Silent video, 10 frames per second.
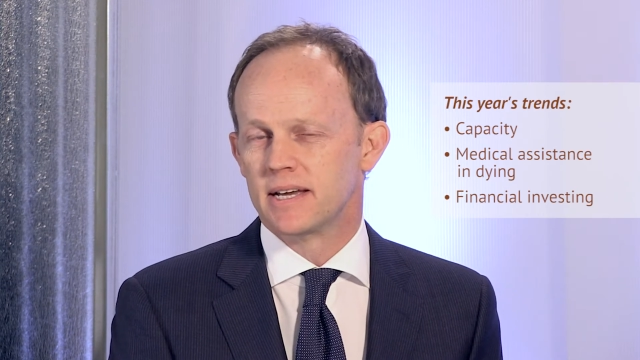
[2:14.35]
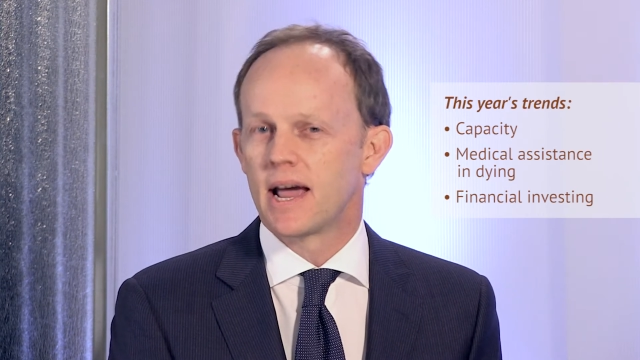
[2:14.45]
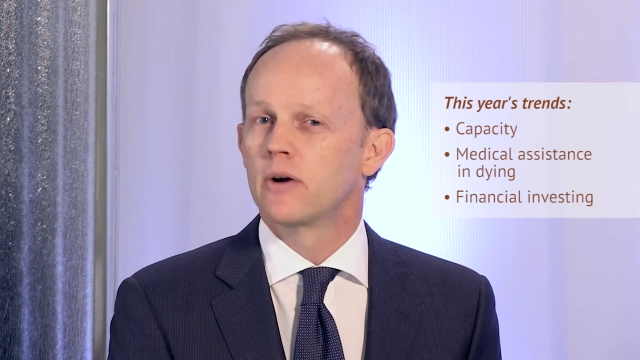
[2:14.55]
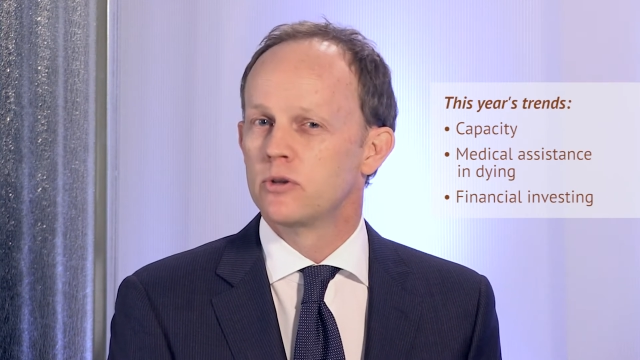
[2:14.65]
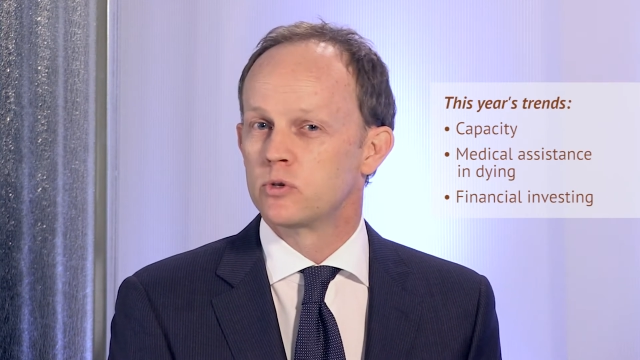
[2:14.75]
and
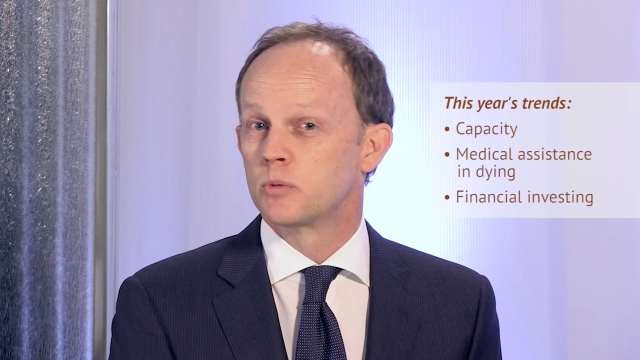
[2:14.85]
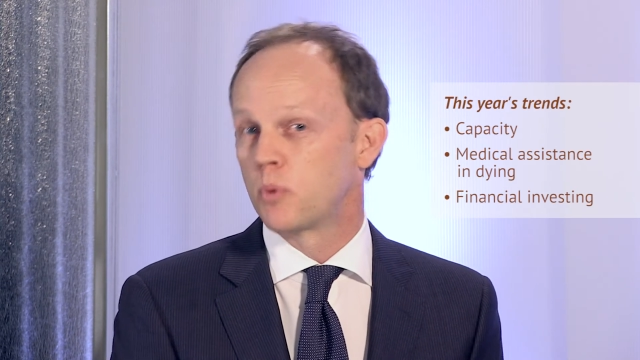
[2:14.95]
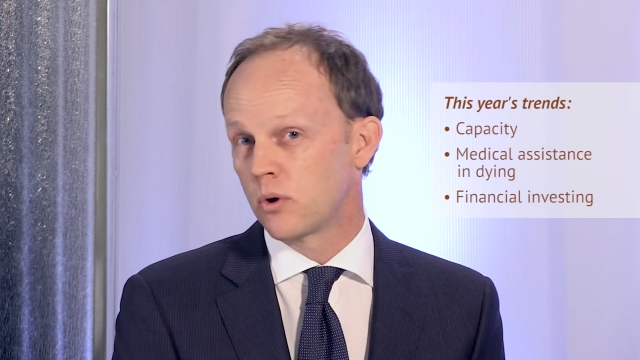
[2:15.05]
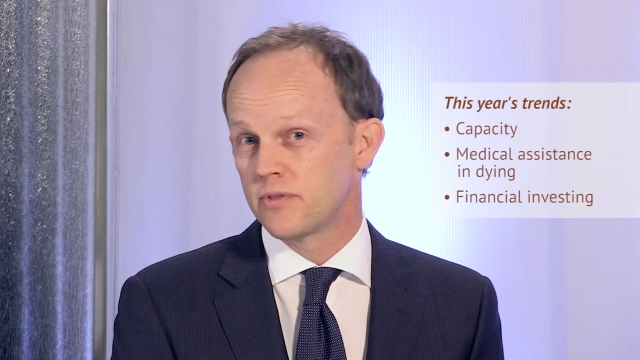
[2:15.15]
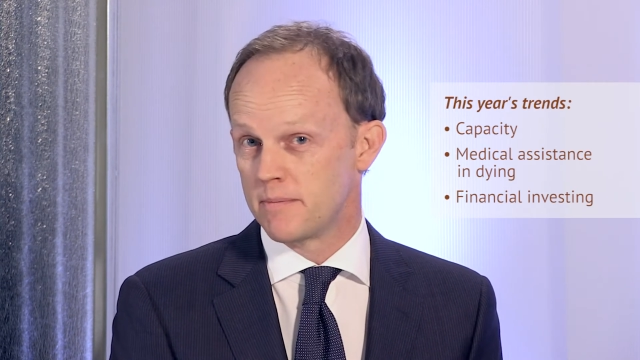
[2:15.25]
how can you
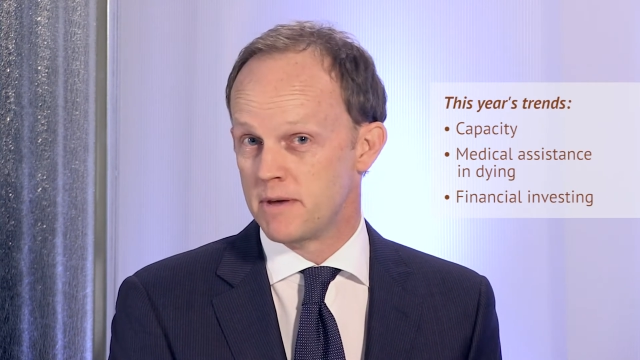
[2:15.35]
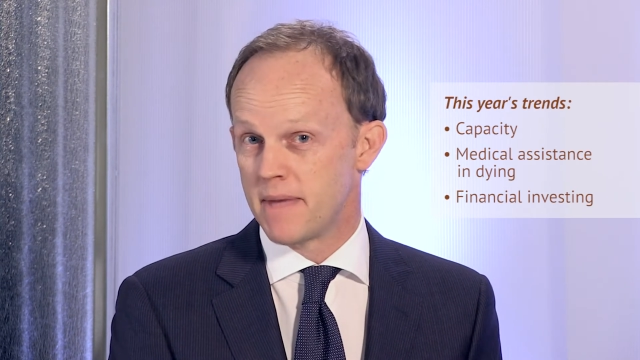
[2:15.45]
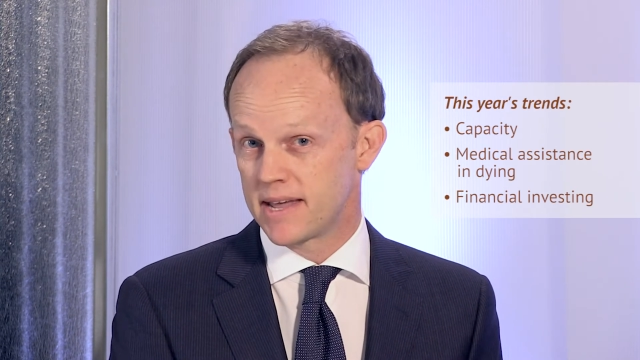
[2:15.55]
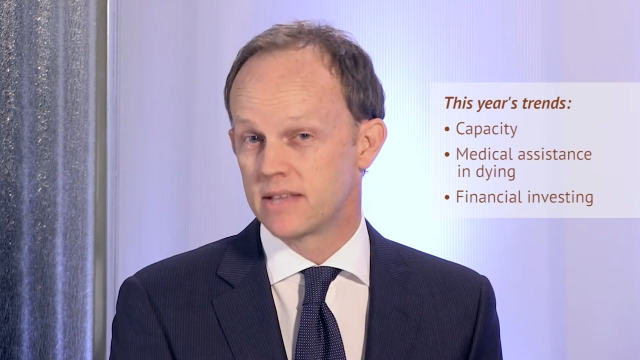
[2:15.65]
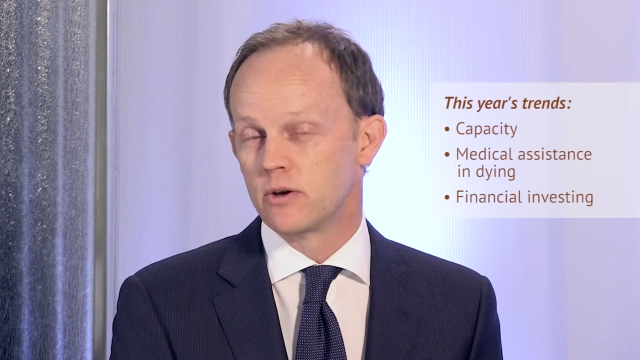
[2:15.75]
support them in
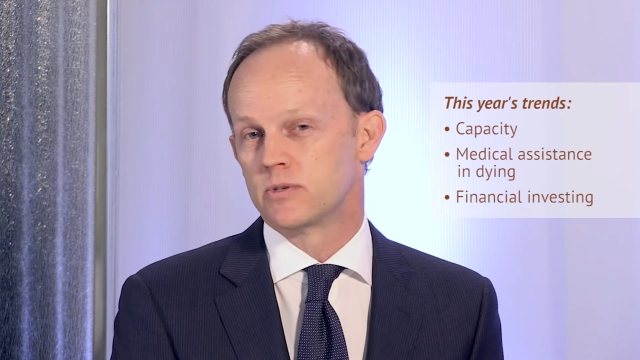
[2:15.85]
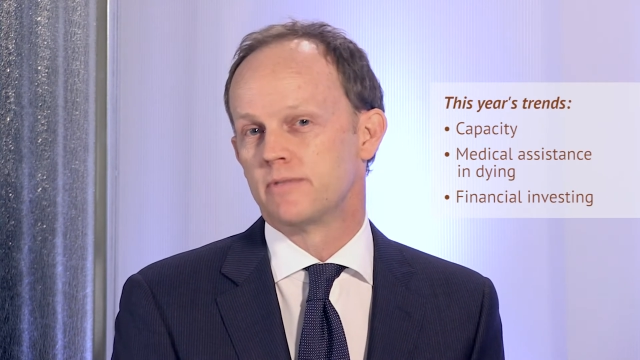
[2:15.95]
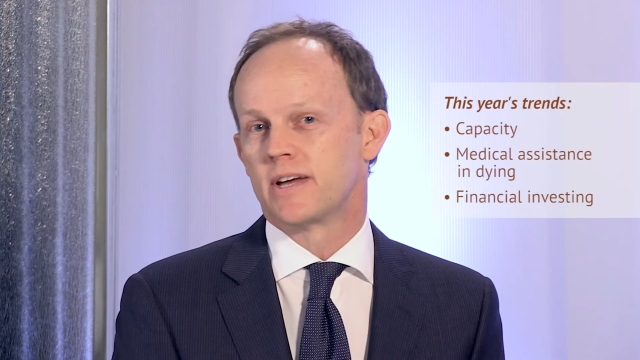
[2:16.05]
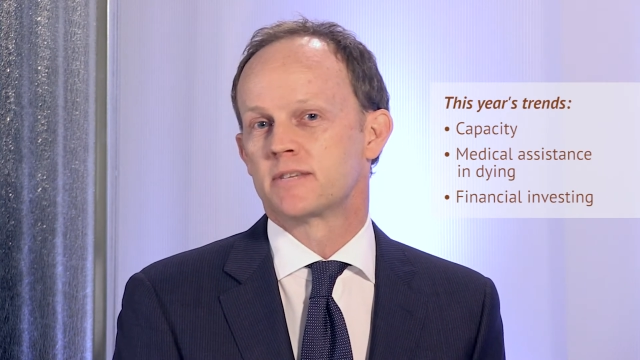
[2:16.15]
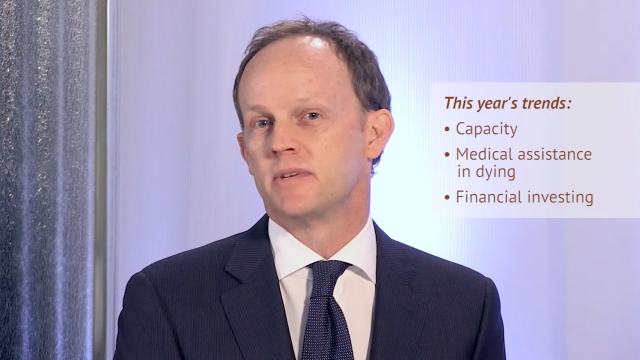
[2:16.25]
making those
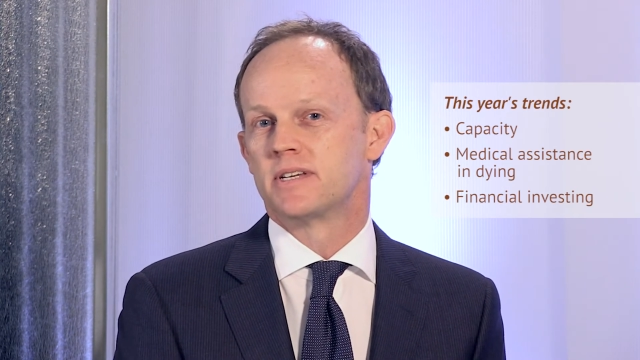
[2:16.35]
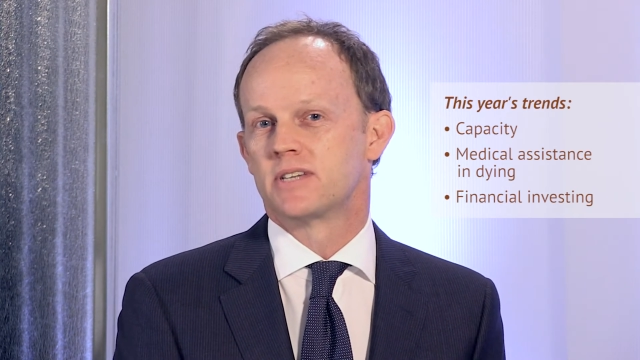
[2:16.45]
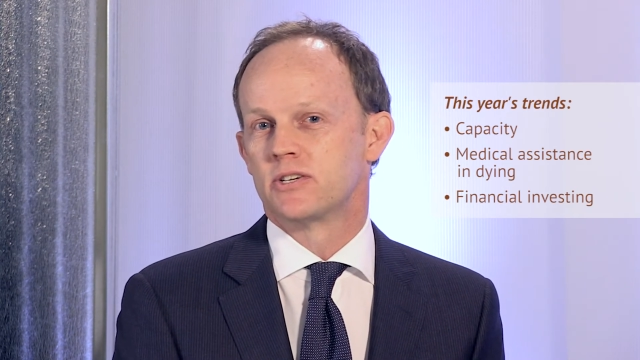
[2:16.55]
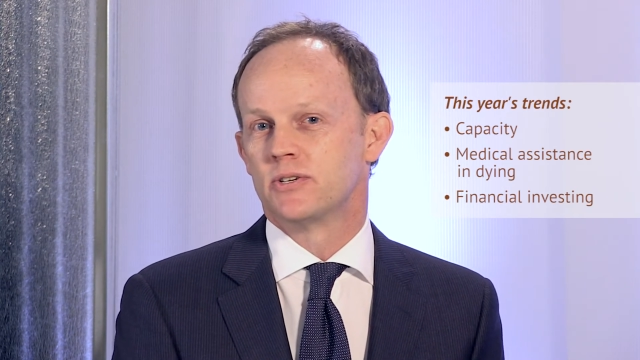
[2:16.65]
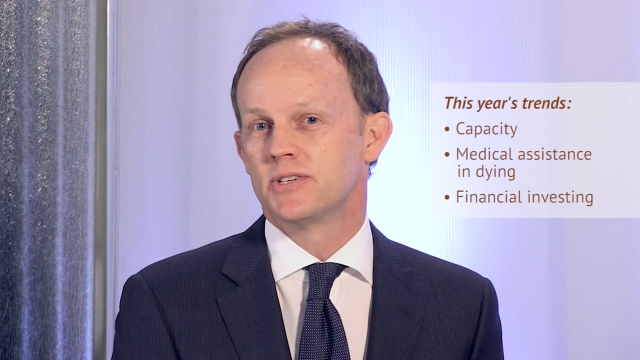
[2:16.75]
investment
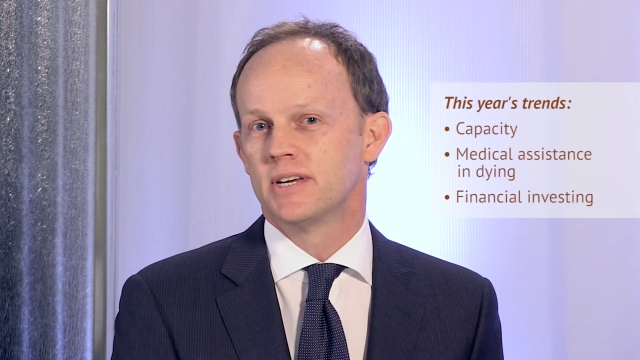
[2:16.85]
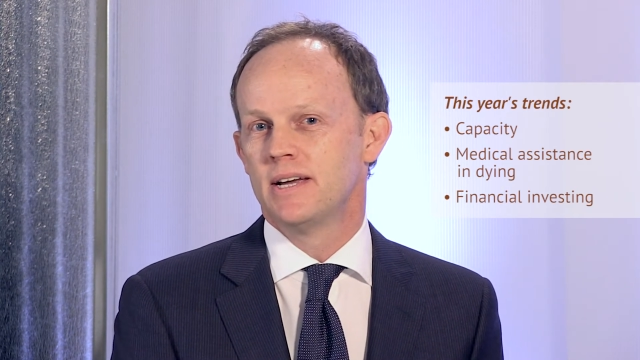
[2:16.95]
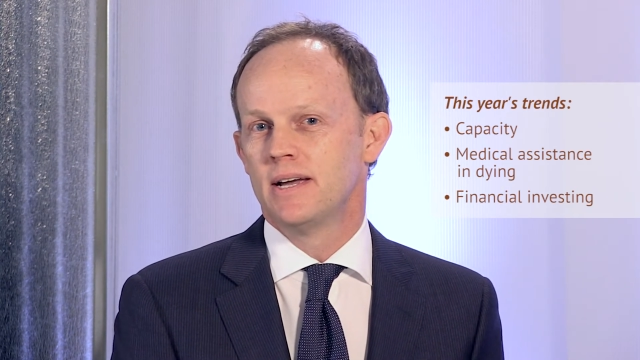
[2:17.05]
decisions?